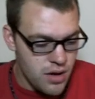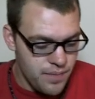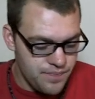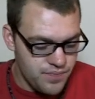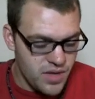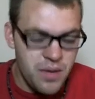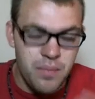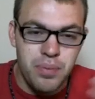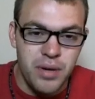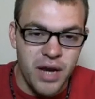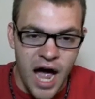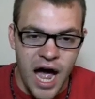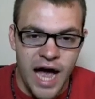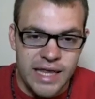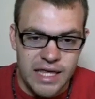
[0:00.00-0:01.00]
But
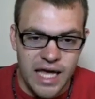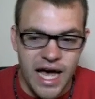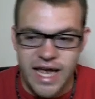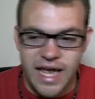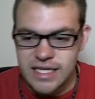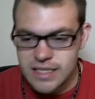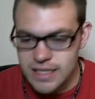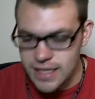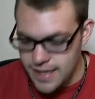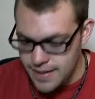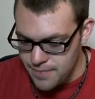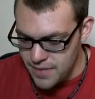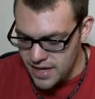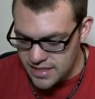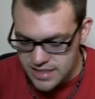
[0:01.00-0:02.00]
online, it's like,
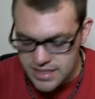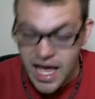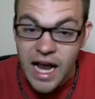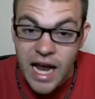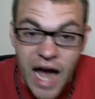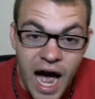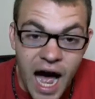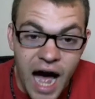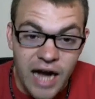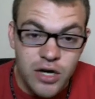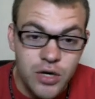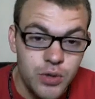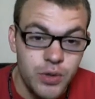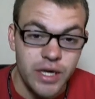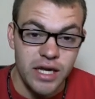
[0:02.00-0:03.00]
it's that
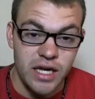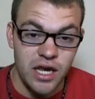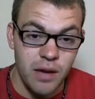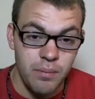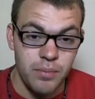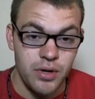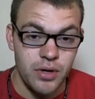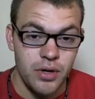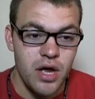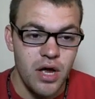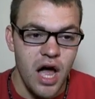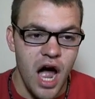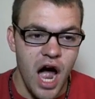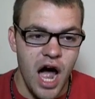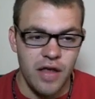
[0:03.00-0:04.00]
concrete number.
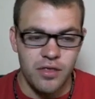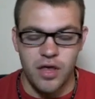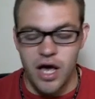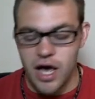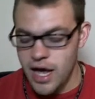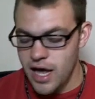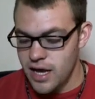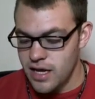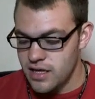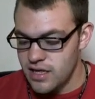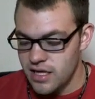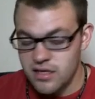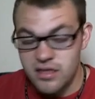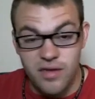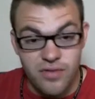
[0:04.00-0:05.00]
Online,
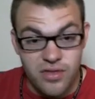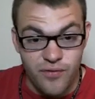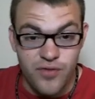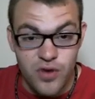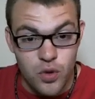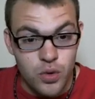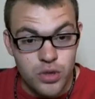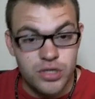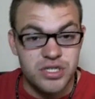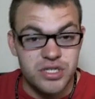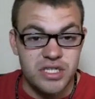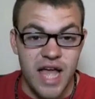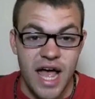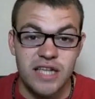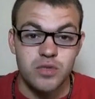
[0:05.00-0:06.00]
the viewers,
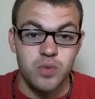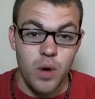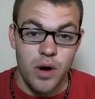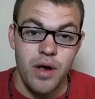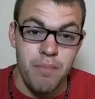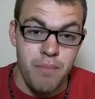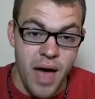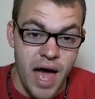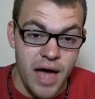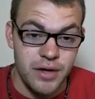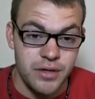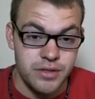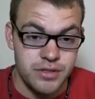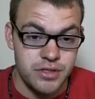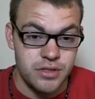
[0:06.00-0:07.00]
that's where it
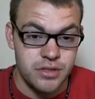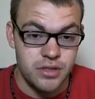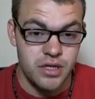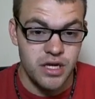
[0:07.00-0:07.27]
matters.